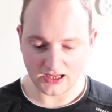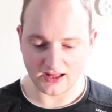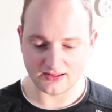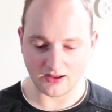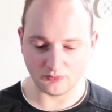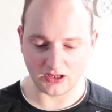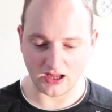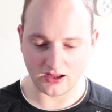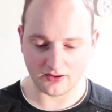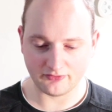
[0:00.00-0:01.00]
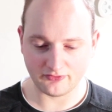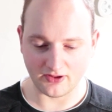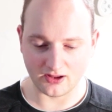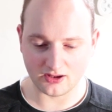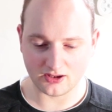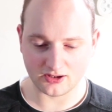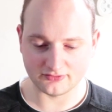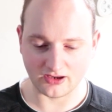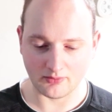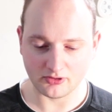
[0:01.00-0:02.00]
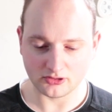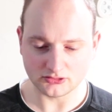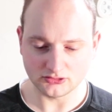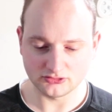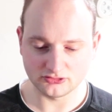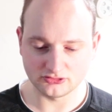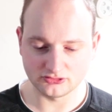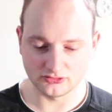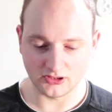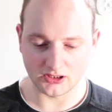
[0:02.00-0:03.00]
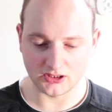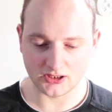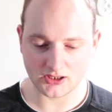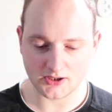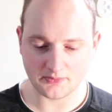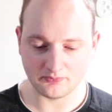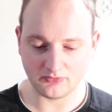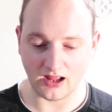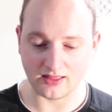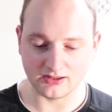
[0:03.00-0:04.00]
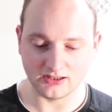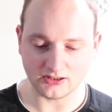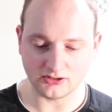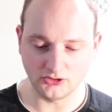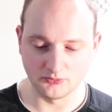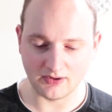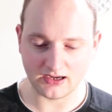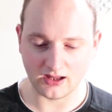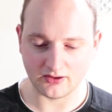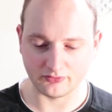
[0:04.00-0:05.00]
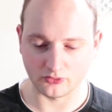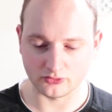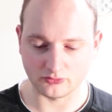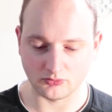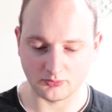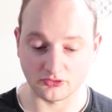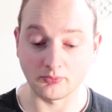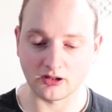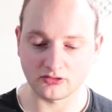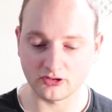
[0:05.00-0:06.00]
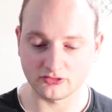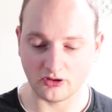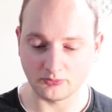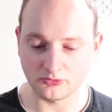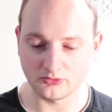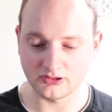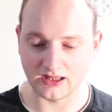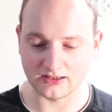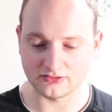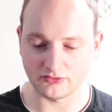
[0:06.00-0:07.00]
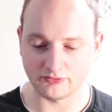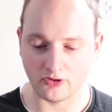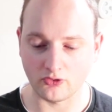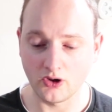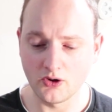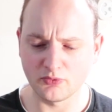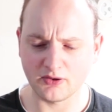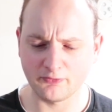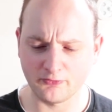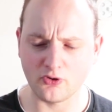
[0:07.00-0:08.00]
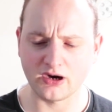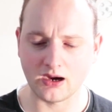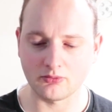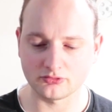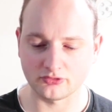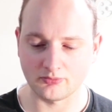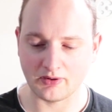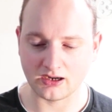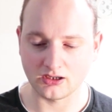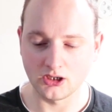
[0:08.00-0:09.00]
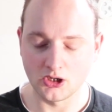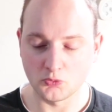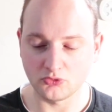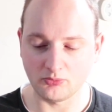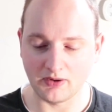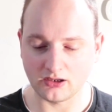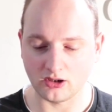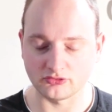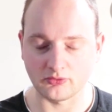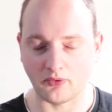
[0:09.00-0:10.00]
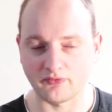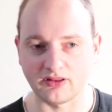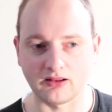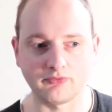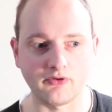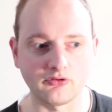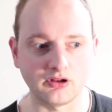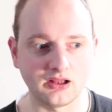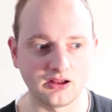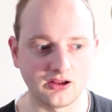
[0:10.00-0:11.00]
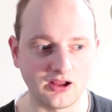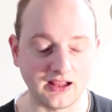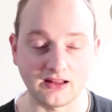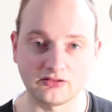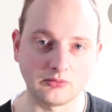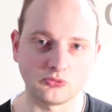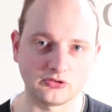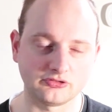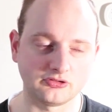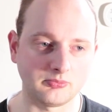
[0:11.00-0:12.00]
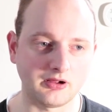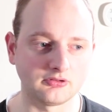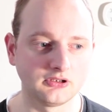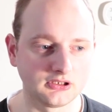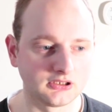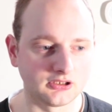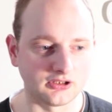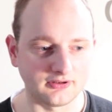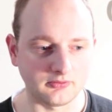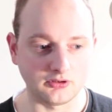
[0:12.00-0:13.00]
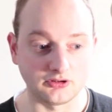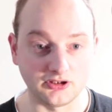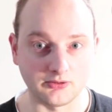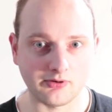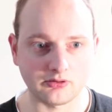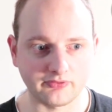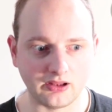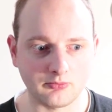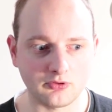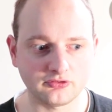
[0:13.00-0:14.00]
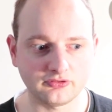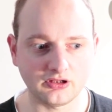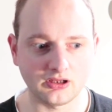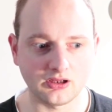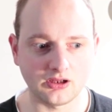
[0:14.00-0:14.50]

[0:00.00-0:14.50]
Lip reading: And then we have Jabber. I think you might have heard the rumors about a Samsung Galaxy phone with 4 cameras on the back. Would you make a concept of that phone? Again, same question about the amount of cameras.